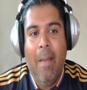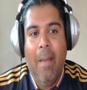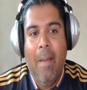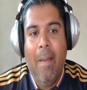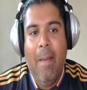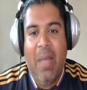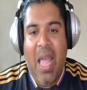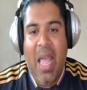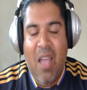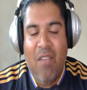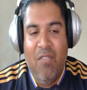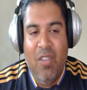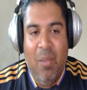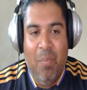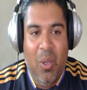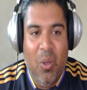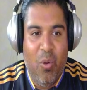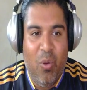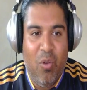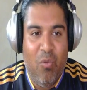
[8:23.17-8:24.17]
heavy
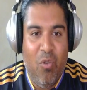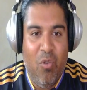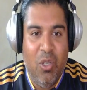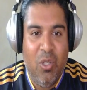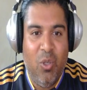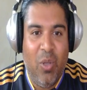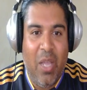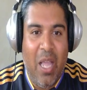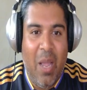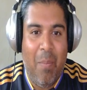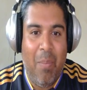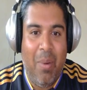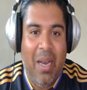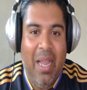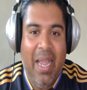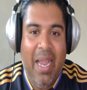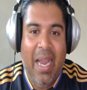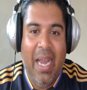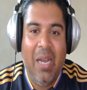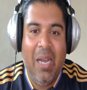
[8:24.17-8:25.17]
build of Russell get
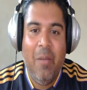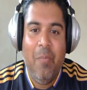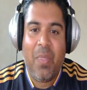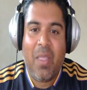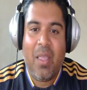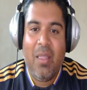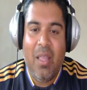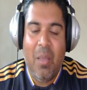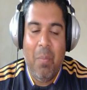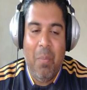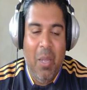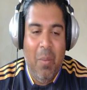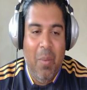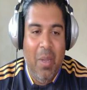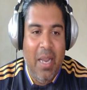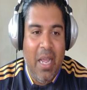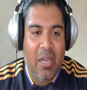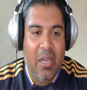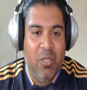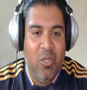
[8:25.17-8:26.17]
played, there may be
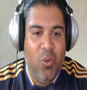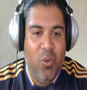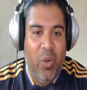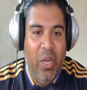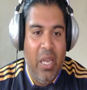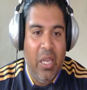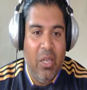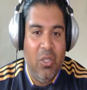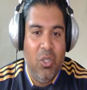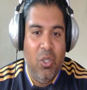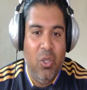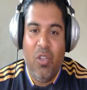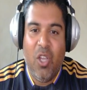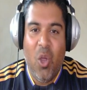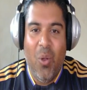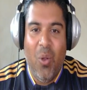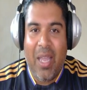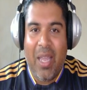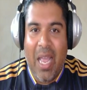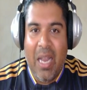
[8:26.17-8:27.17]
an extra week to
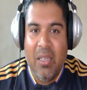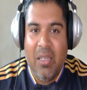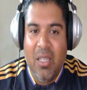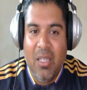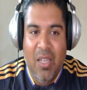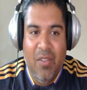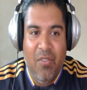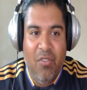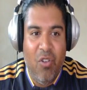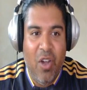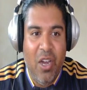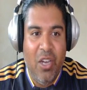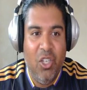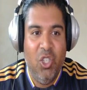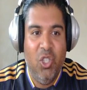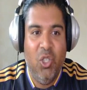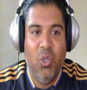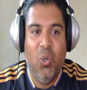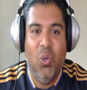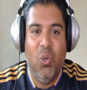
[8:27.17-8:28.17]
go against the
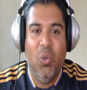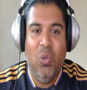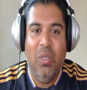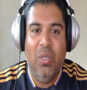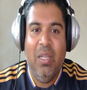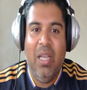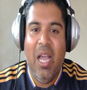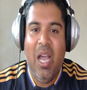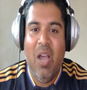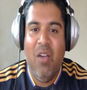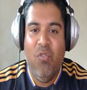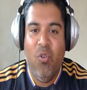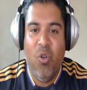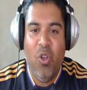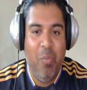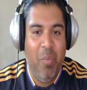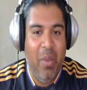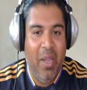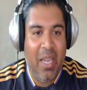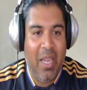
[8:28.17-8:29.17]
differential,
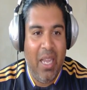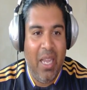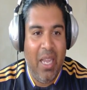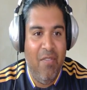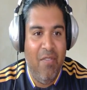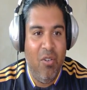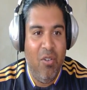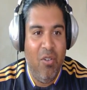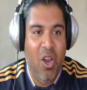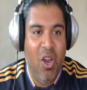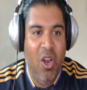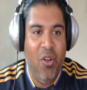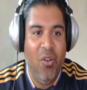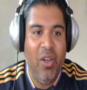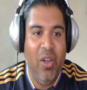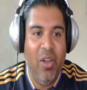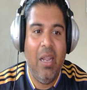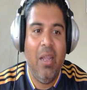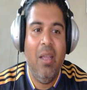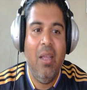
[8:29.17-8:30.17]
avoid picking a
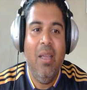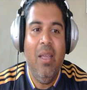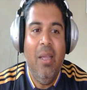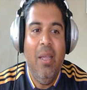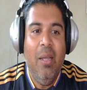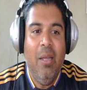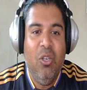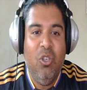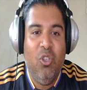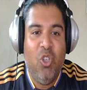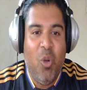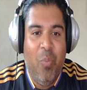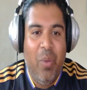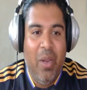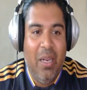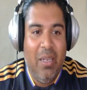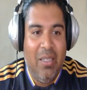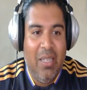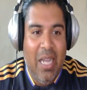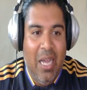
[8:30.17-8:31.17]
Ferrari,
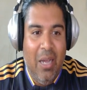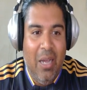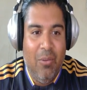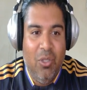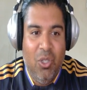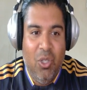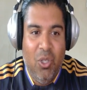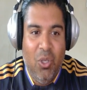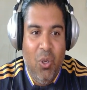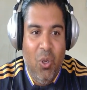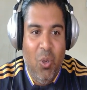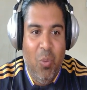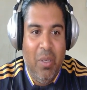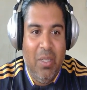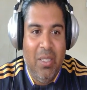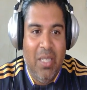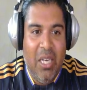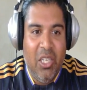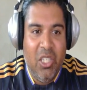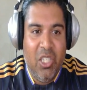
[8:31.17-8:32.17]
dropping down to
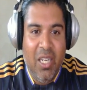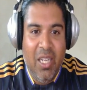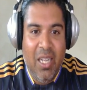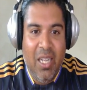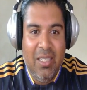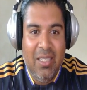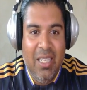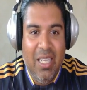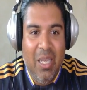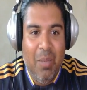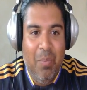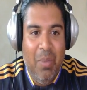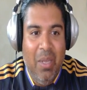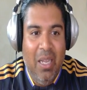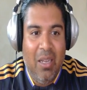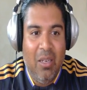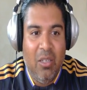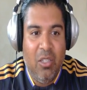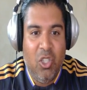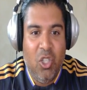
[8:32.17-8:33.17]
potentially a Tier
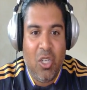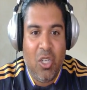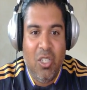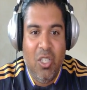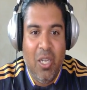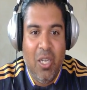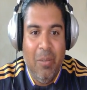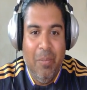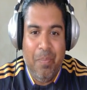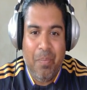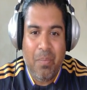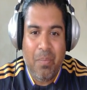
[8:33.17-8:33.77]
B constructor.